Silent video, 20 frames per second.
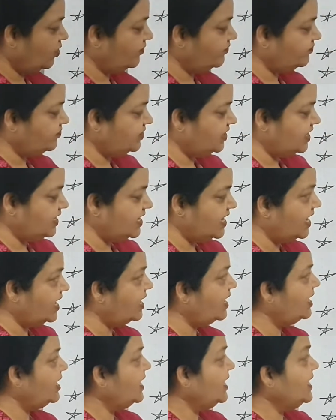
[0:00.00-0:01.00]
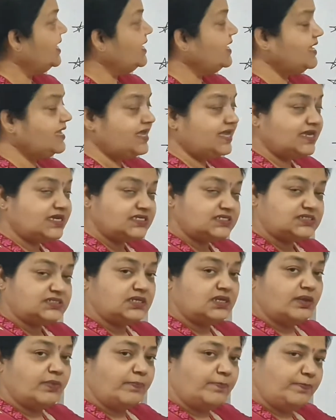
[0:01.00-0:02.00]
of diya
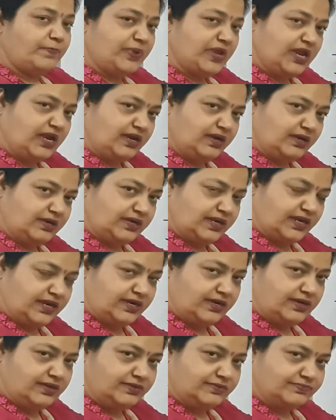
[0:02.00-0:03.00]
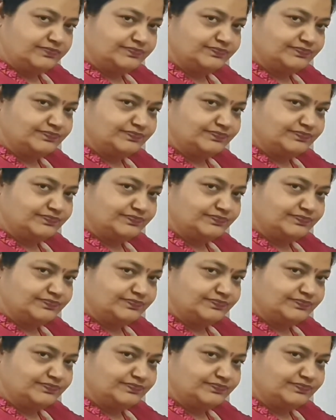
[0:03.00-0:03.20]
is painted.